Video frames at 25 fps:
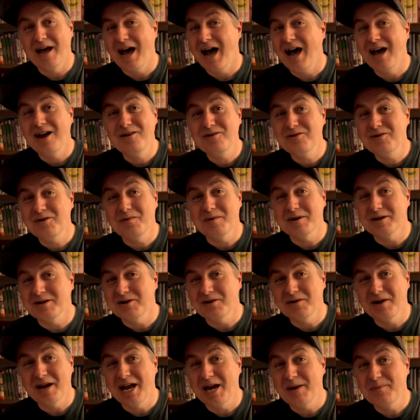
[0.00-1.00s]
I don't know what
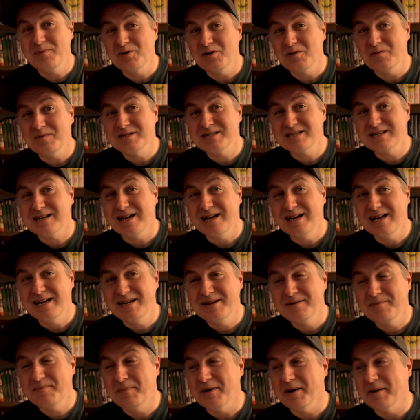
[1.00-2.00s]
your April was
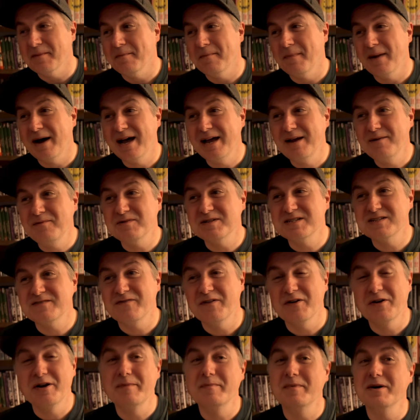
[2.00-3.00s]
like, but mine was
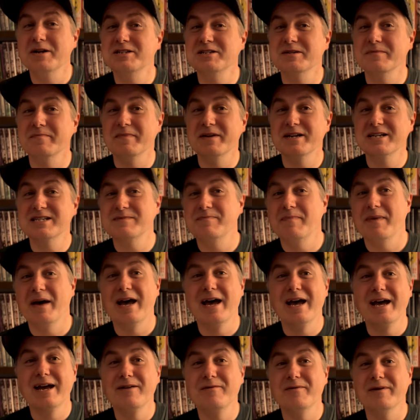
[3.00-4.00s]
very much a mixed
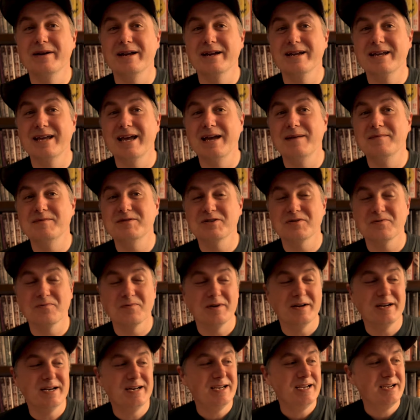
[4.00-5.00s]
bag when it came to
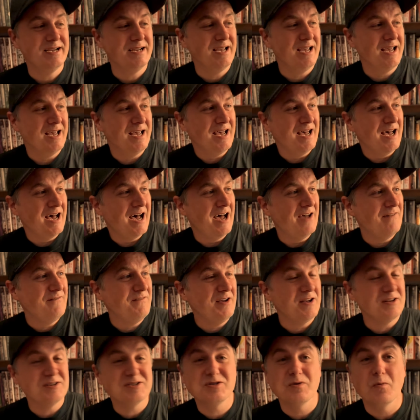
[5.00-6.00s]
reading. I
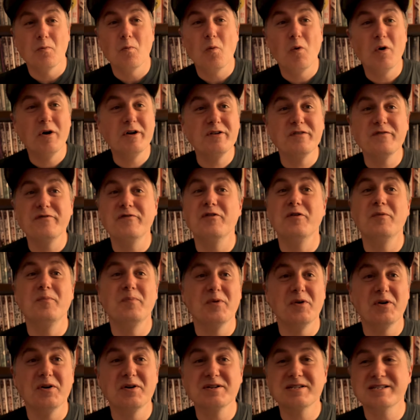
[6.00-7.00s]
found some wonderful
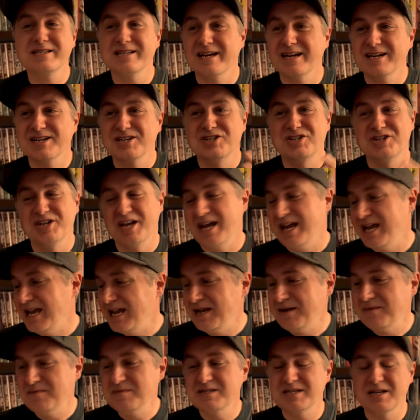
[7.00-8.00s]
books like
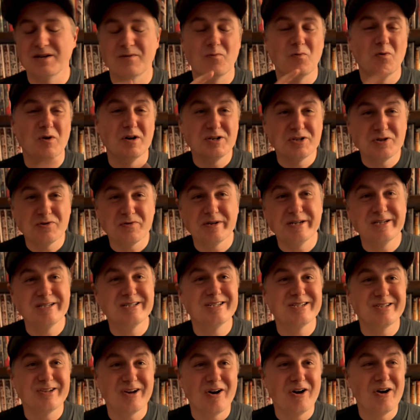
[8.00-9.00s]
James and Wandering
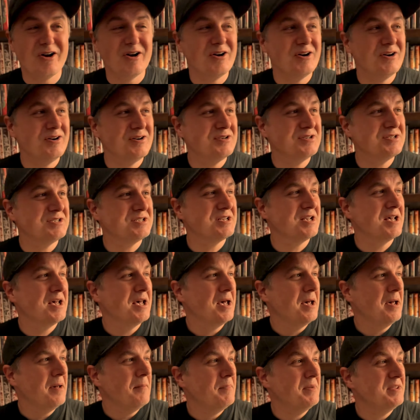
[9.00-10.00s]
Stars,
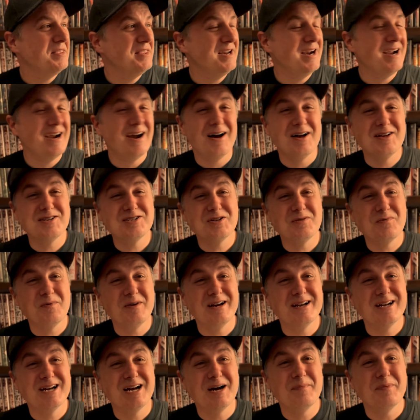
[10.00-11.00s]
but then I also read
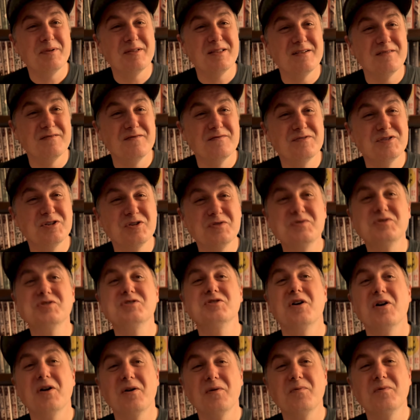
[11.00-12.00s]
a couple of
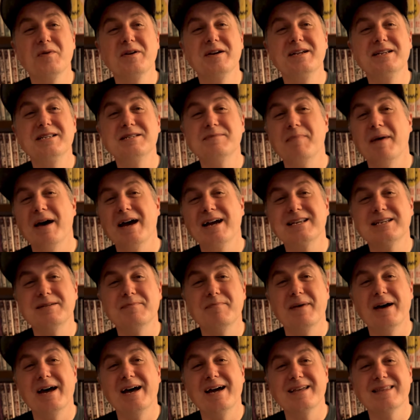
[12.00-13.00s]
two-star reads back to
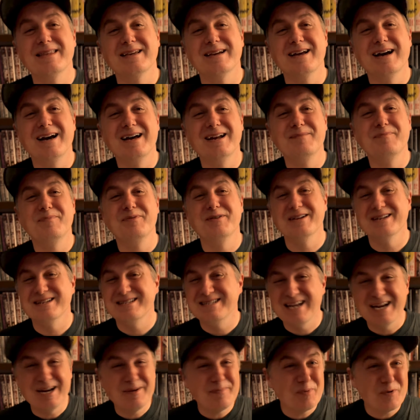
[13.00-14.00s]
back that kind of put a
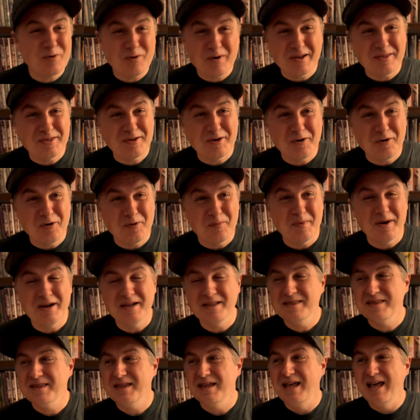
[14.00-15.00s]
damper on the whole
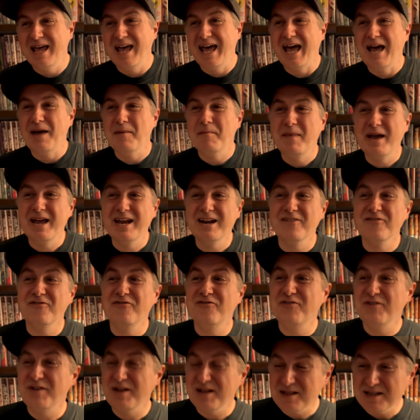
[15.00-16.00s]
month and made it
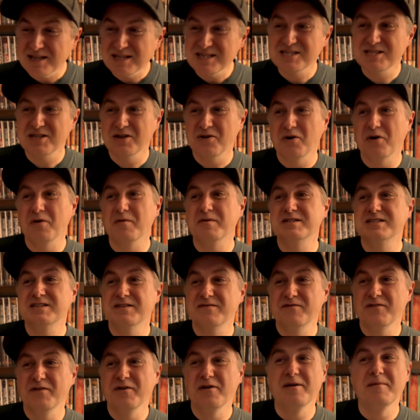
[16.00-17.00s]
feel as though it was a
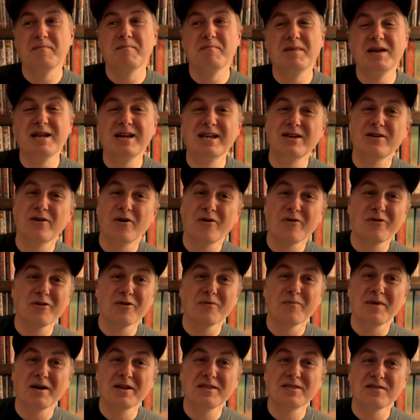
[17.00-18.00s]
very mediocre
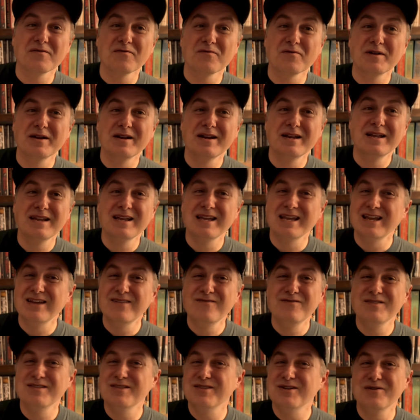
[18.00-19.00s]
month of reading,
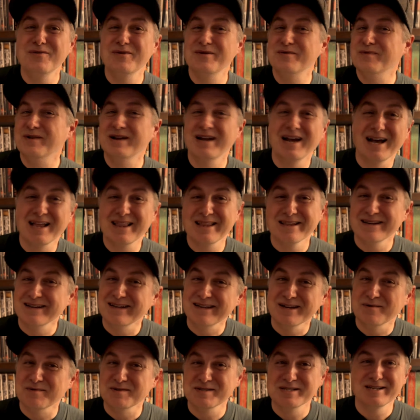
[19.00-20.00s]
even though in reality
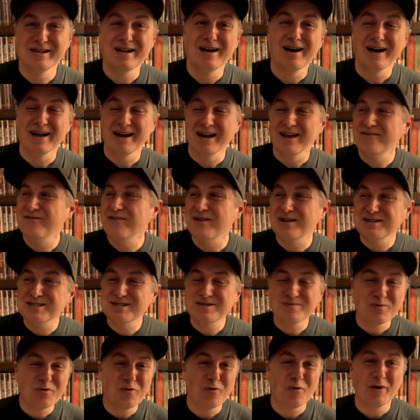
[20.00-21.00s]
it was not. I found
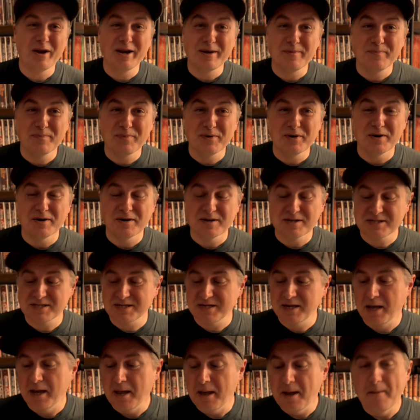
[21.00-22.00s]
some great books.
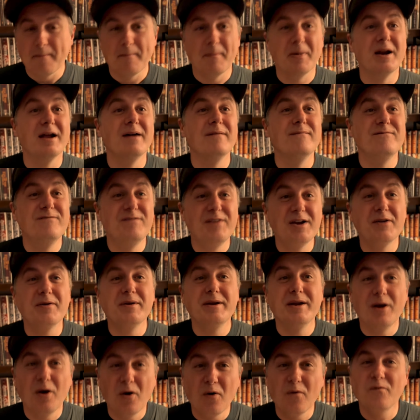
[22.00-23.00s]
But I'm very
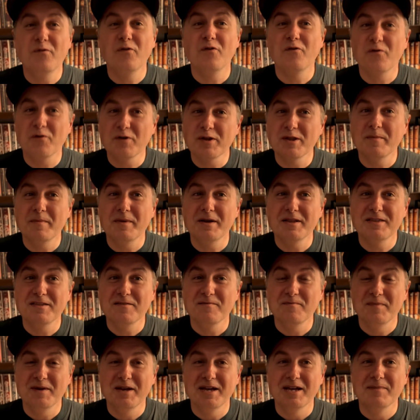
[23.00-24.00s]
hopeful for the month
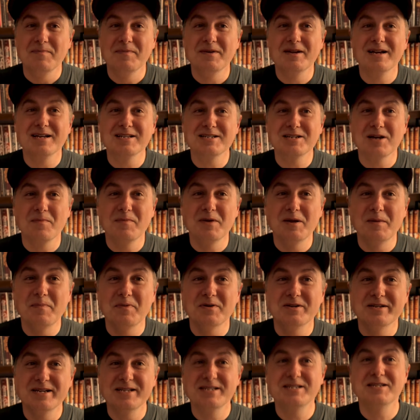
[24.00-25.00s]
of May because I'll be
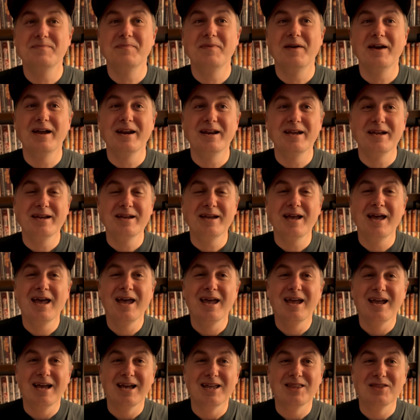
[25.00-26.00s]
participating
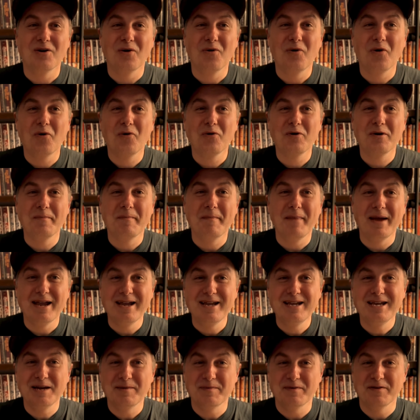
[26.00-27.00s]
in the Horror
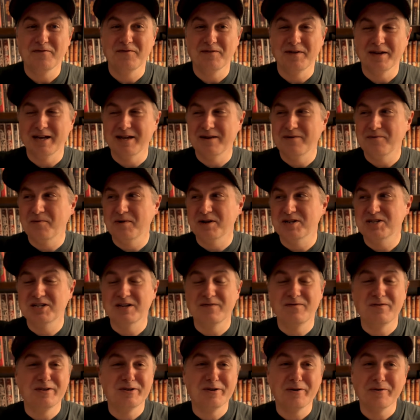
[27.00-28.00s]
Mayhem event, which
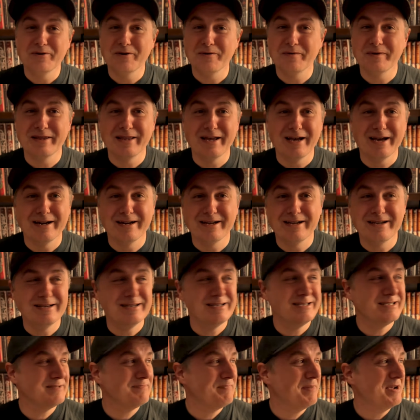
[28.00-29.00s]
if you don't know what that
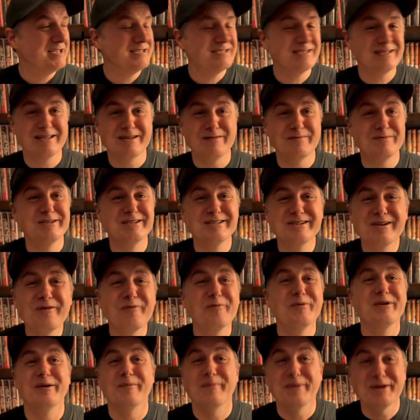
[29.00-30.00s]
is, basically we're just gonna
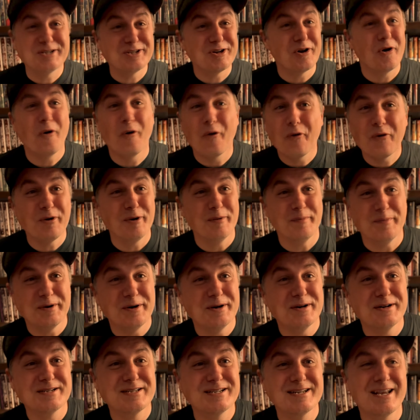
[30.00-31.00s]
read a bunch of horror
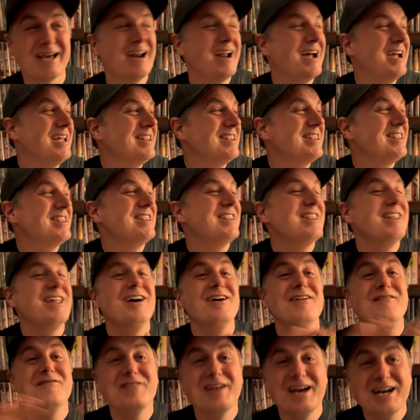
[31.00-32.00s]
books. And I
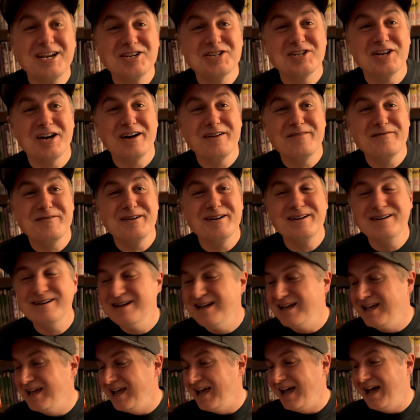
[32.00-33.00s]
love that genre
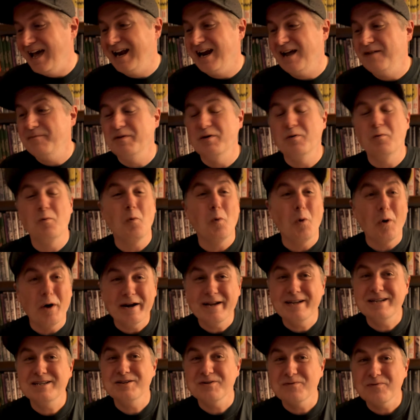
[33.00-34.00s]
and I've been
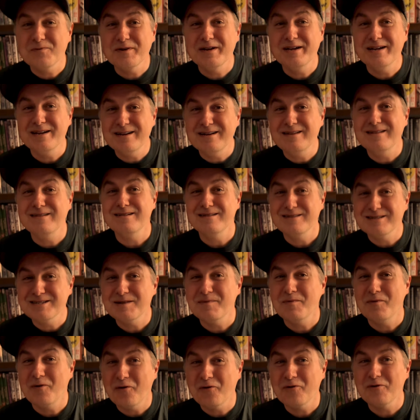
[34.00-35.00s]
wanting to read
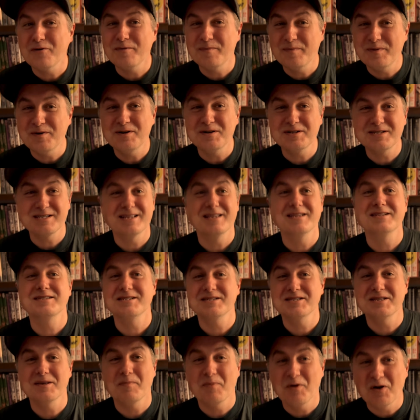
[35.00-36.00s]
some horror books and this
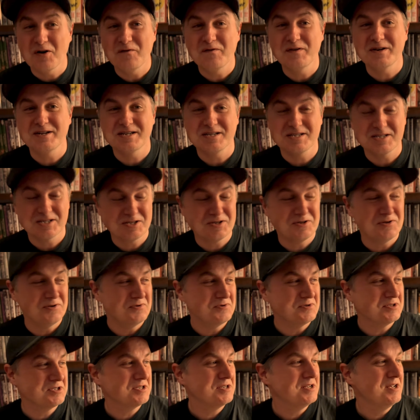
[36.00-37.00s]
is the perfect
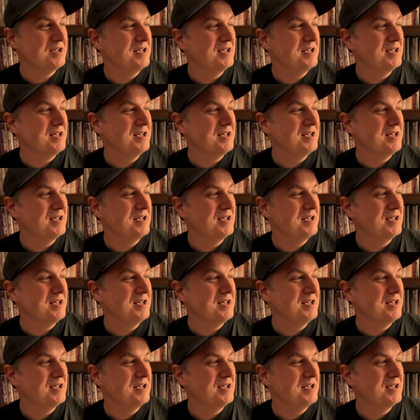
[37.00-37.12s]
excuse.